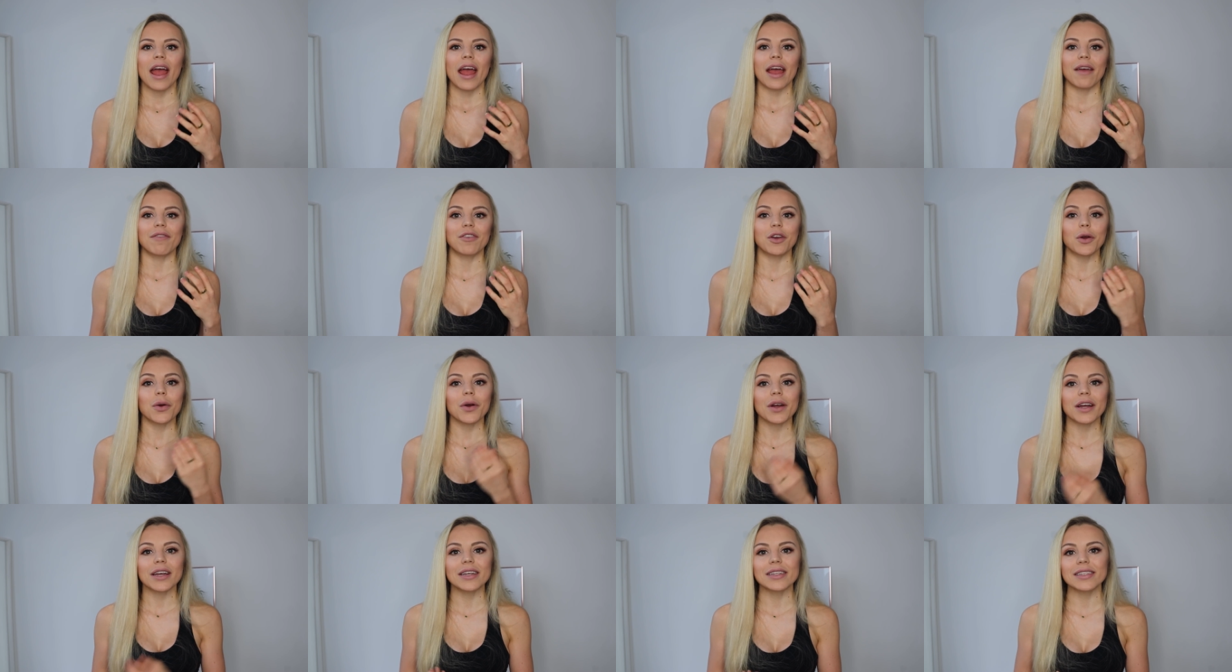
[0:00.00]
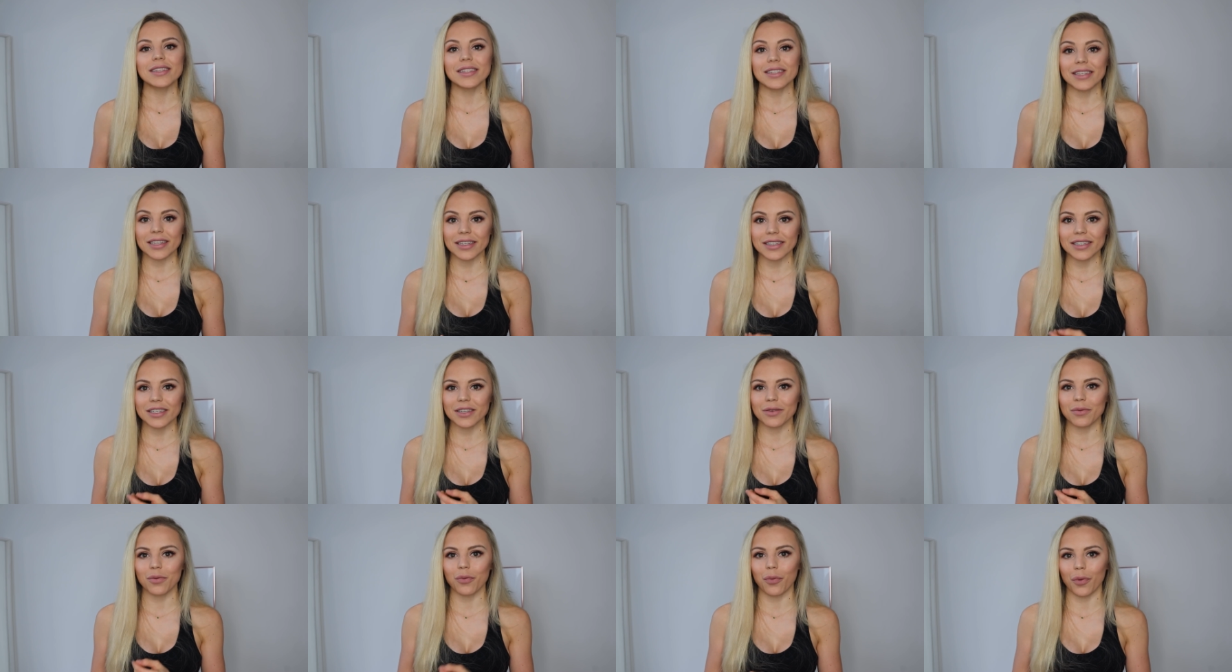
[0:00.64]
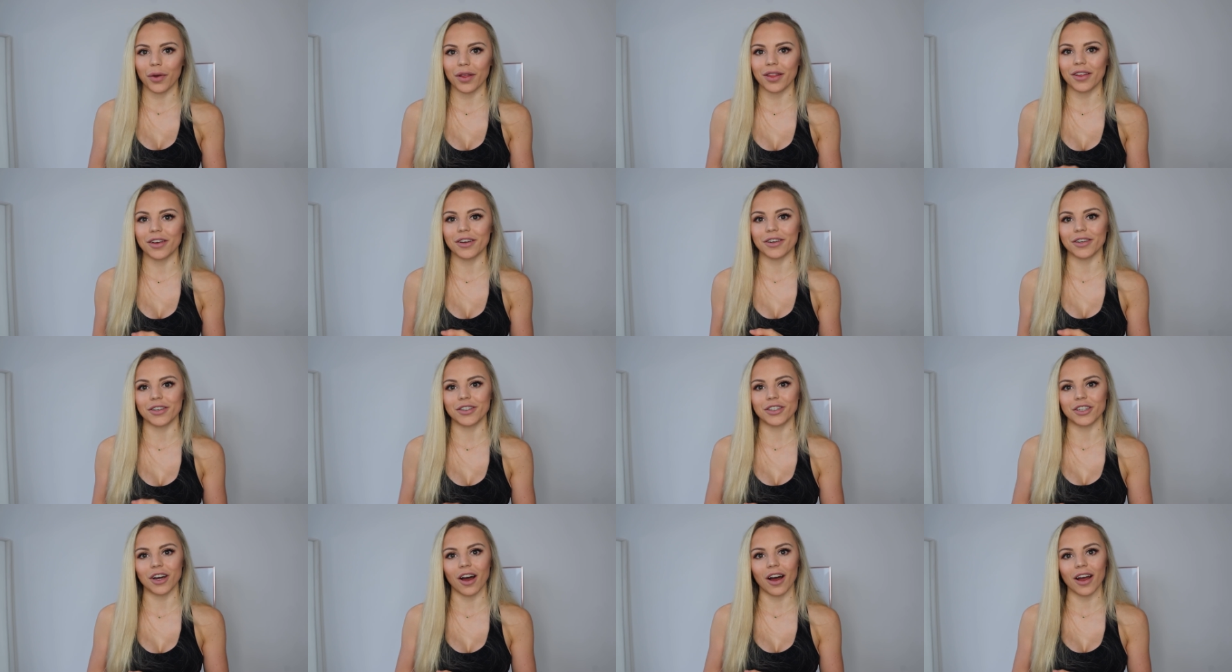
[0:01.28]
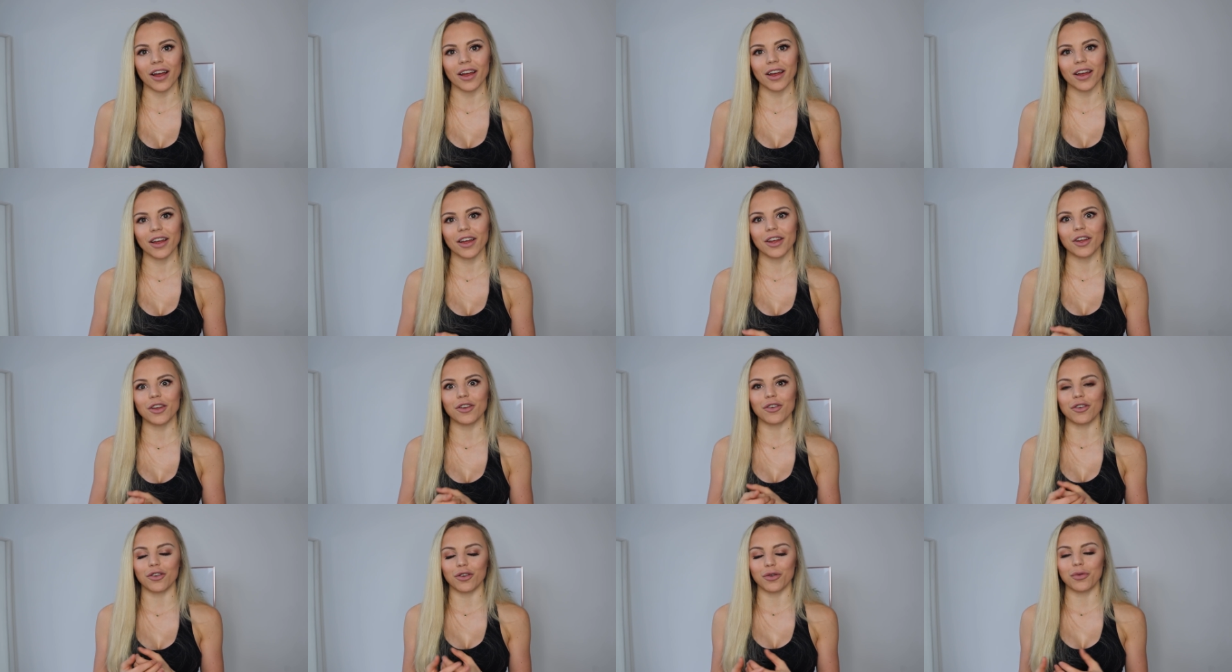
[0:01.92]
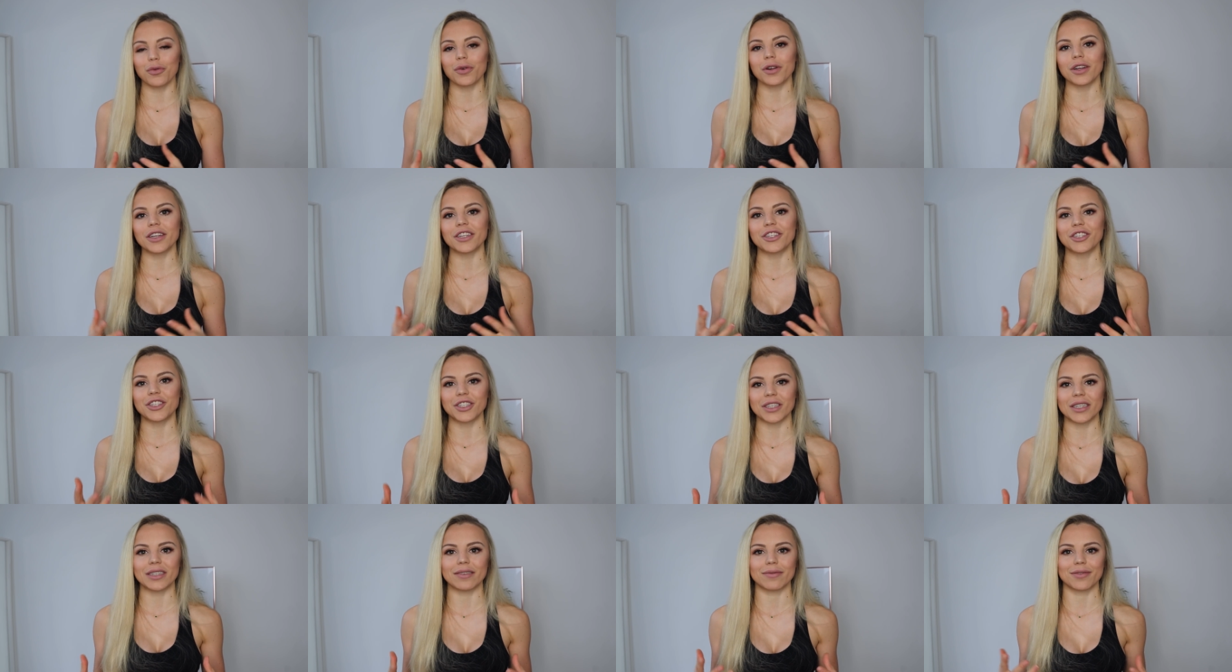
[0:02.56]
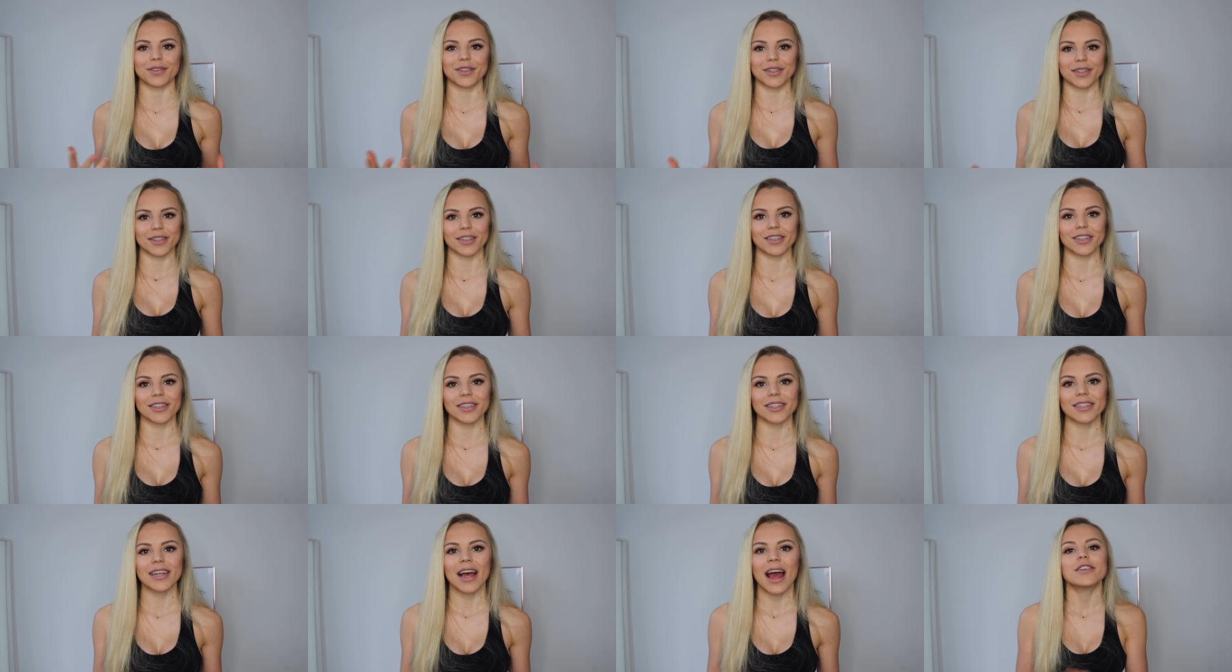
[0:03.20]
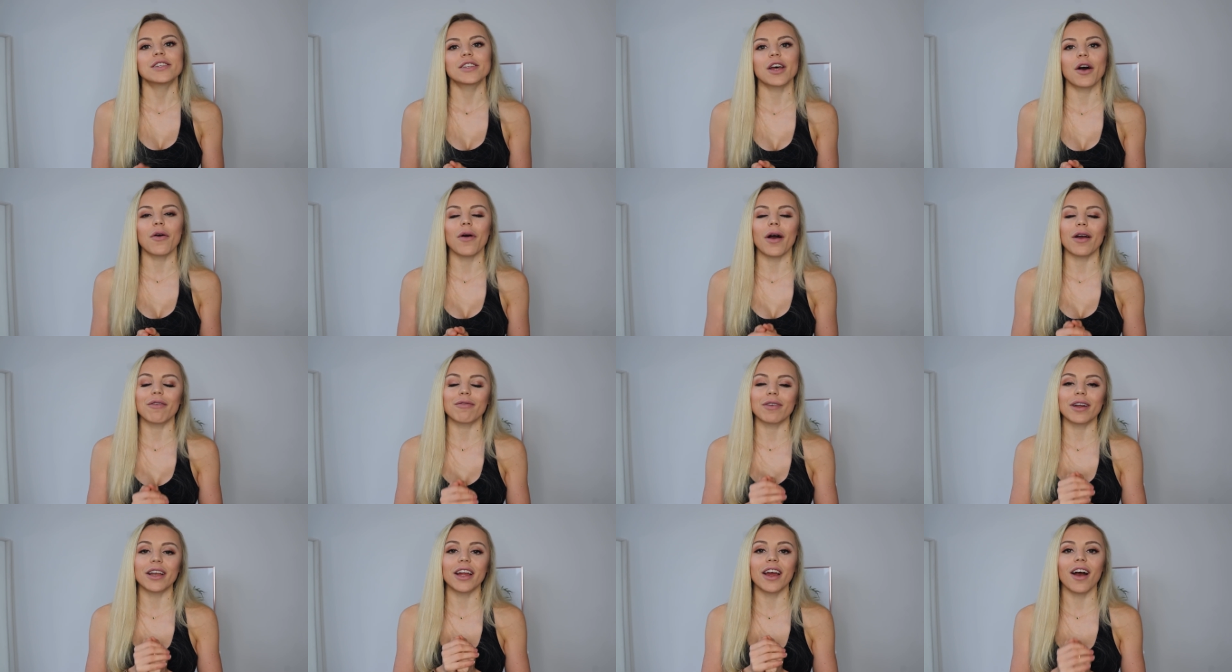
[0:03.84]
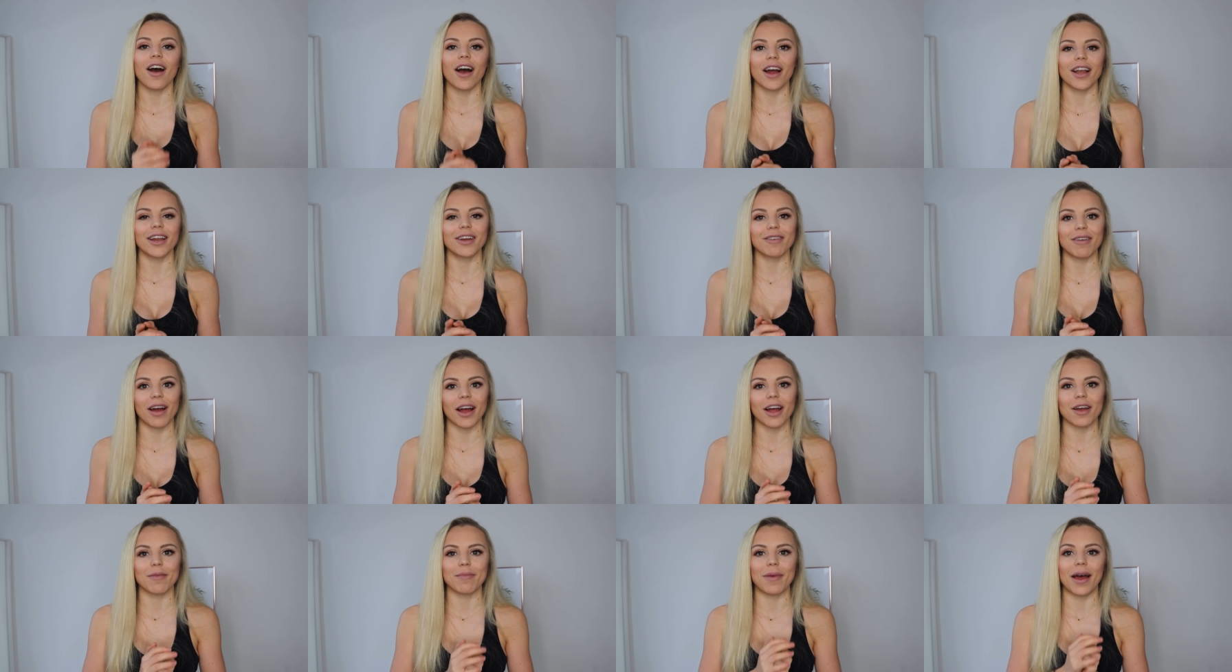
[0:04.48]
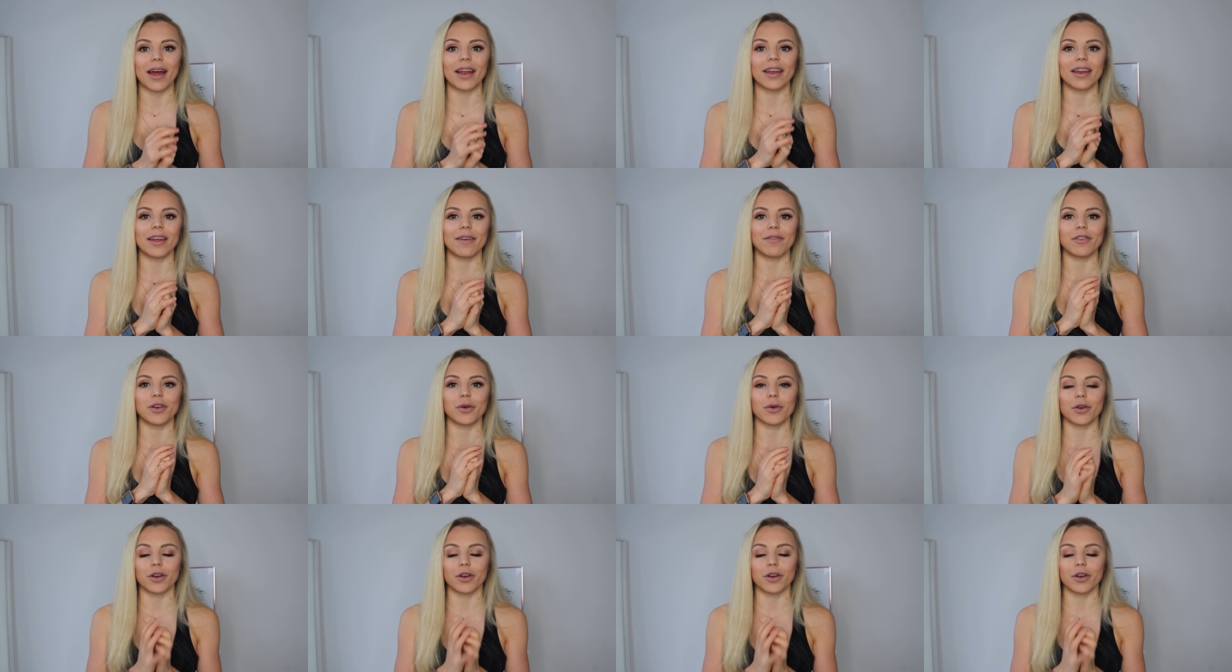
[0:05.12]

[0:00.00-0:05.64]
If you're consistent with your diet, you will achieve results. So I really highly recommend, if you